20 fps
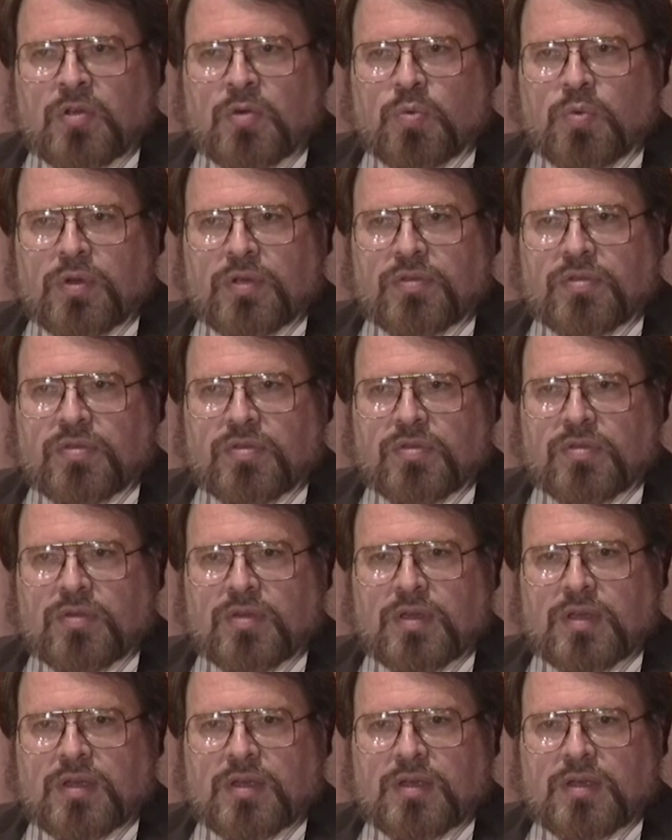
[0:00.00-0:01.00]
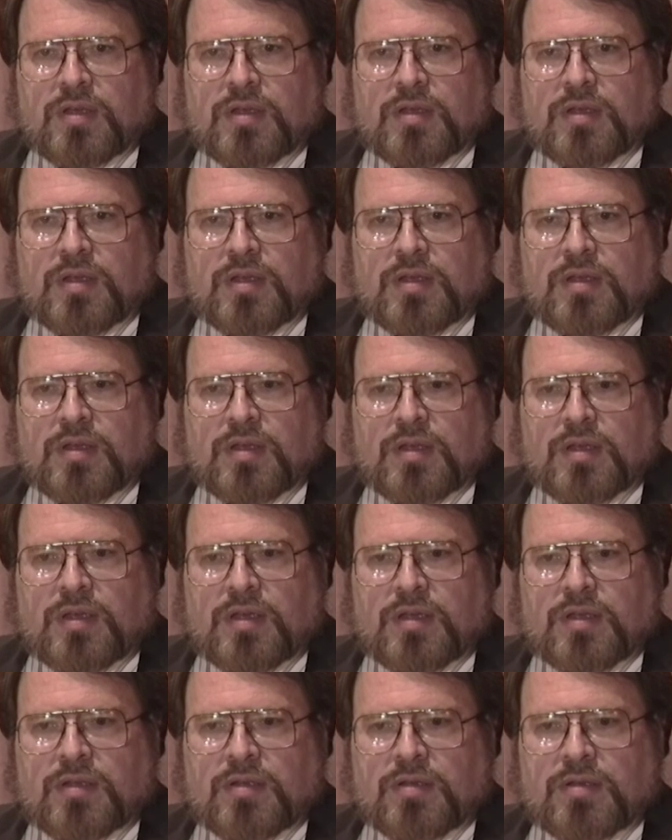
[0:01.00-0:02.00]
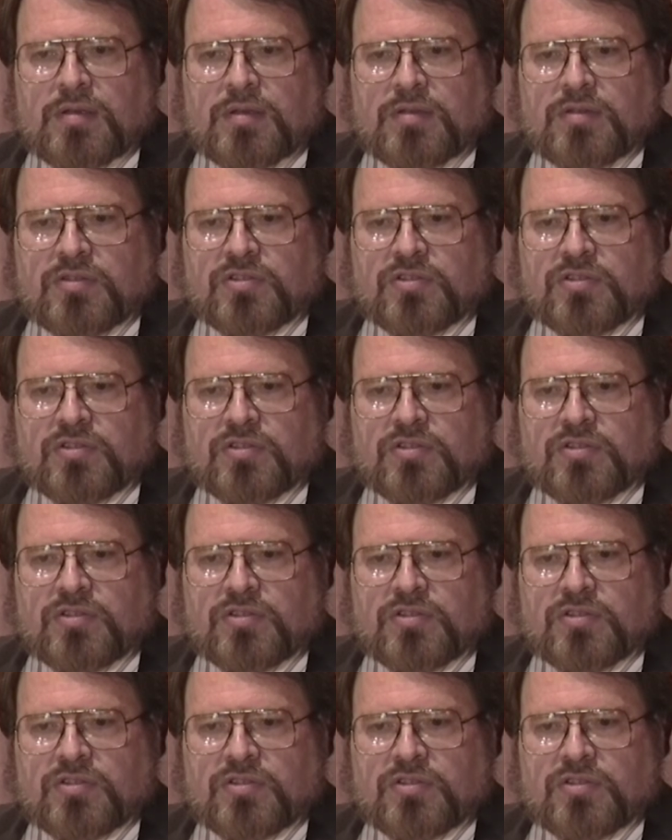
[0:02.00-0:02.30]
with a